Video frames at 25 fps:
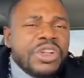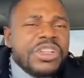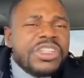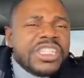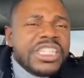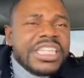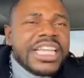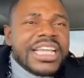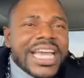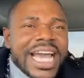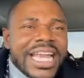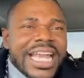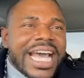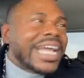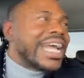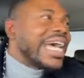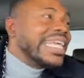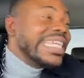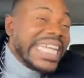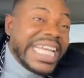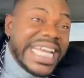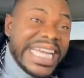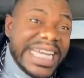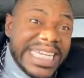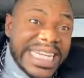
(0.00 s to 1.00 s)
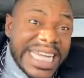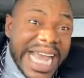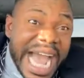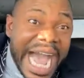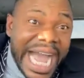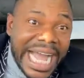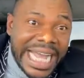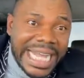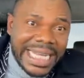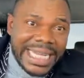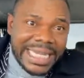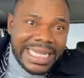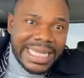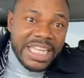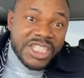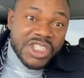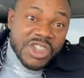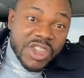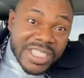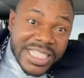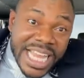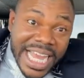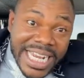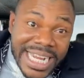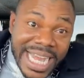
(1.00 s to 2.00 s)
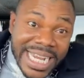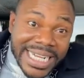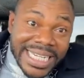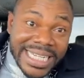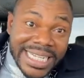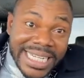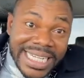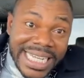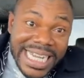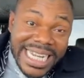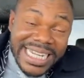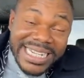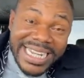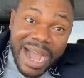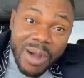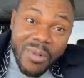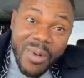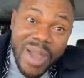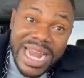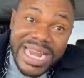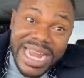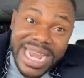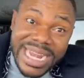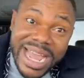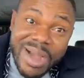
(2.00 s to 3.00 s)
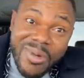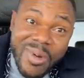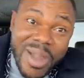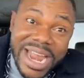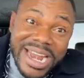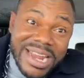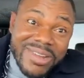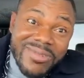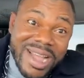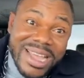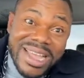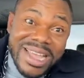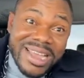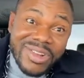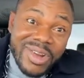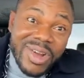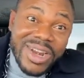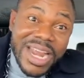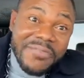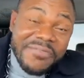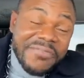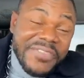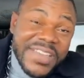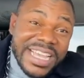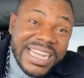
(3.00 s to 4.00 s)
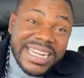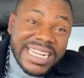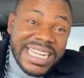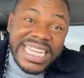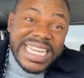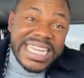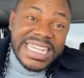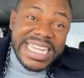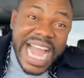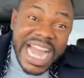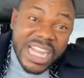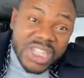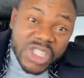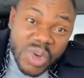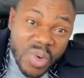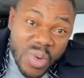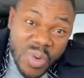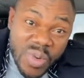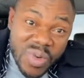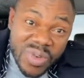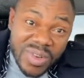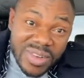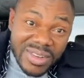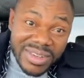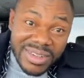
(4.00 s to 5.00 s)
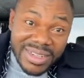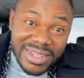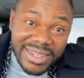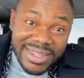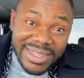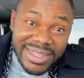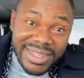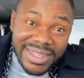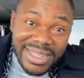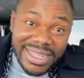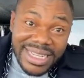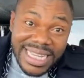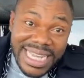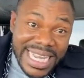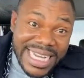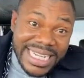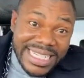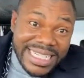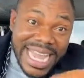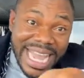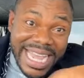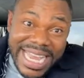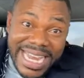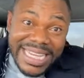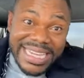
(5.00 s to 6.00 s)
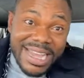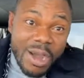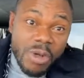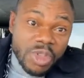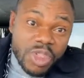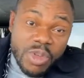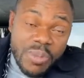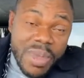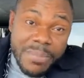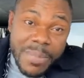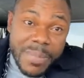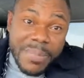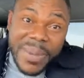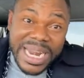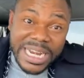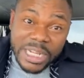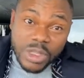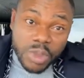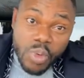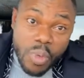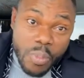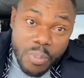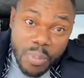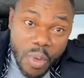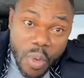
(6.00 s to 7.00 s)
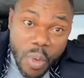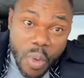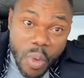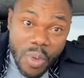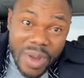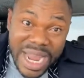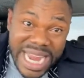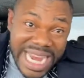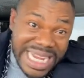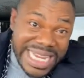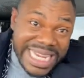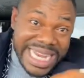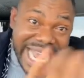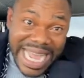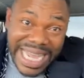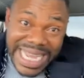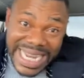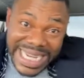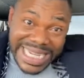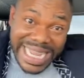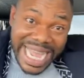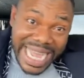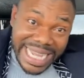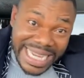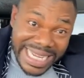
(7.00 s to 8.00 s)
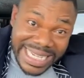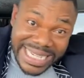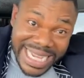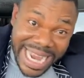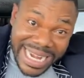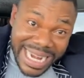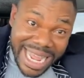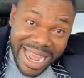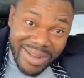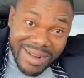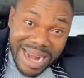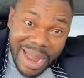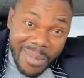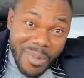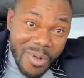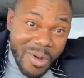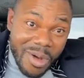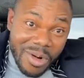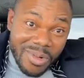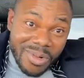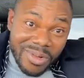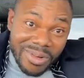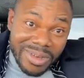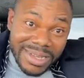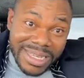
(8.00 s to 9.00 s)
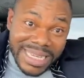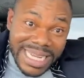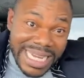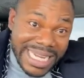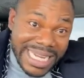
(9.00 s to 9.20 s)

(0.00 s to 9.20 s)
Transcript: introducing the Ghana card? India is your standard. India, where they, the way, no, they feel clean nyasho. India, India, to India, India, India, India,